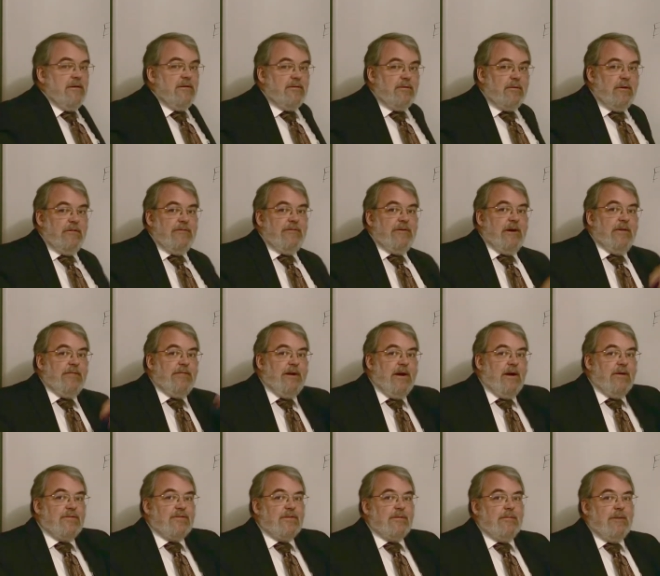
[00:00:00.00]

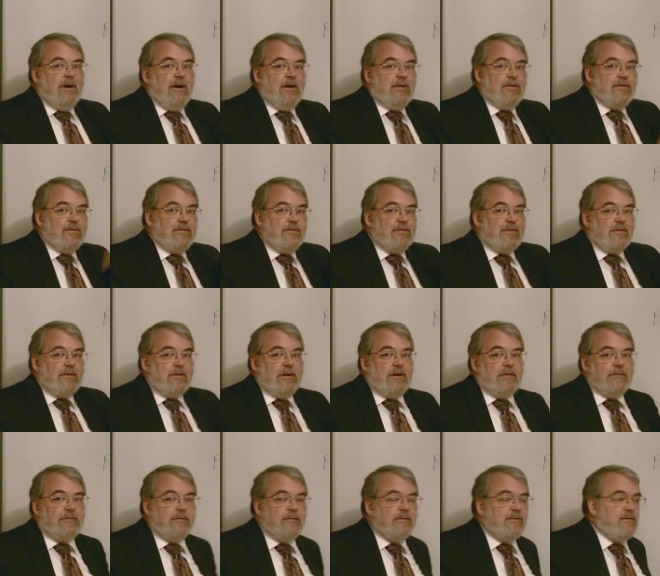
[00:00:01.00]
25,000 miles in
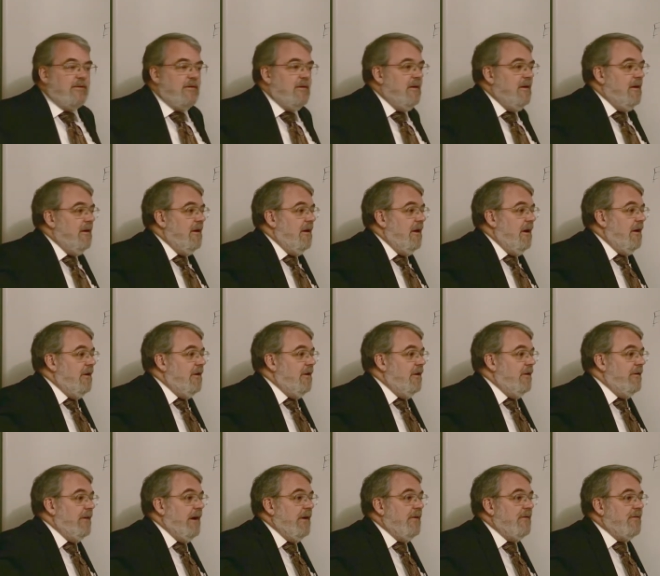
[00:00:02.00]
circumference. And you
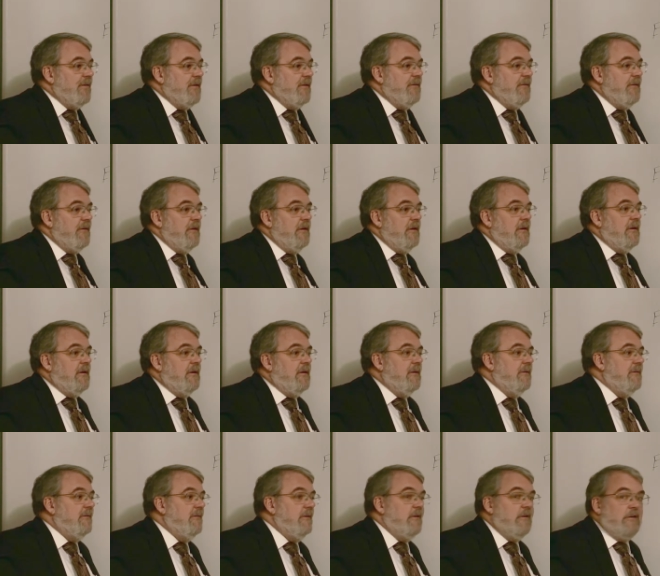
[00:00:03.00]
know, that was a very,
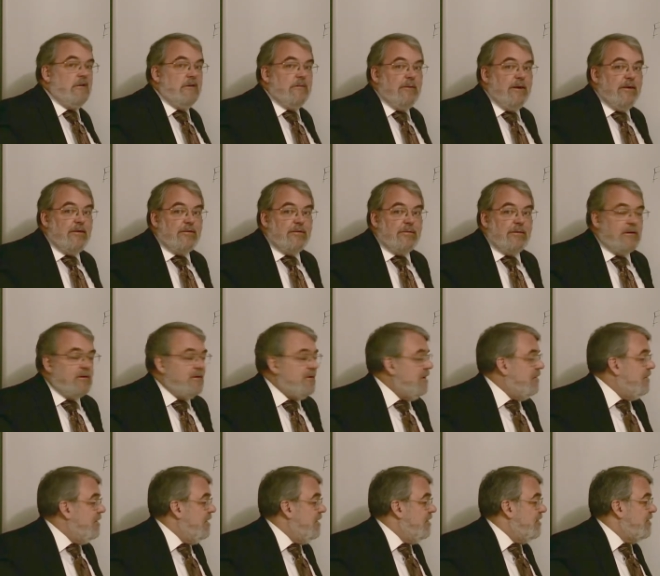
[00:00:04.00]
very good measurement.
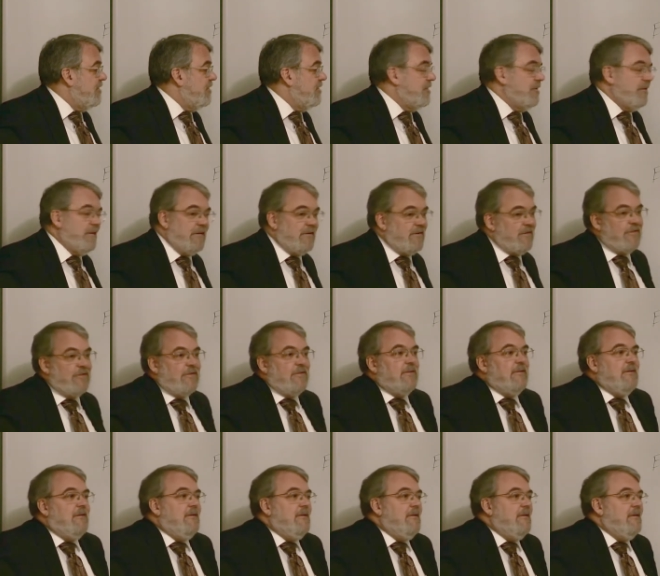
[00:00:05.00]
I mean, it's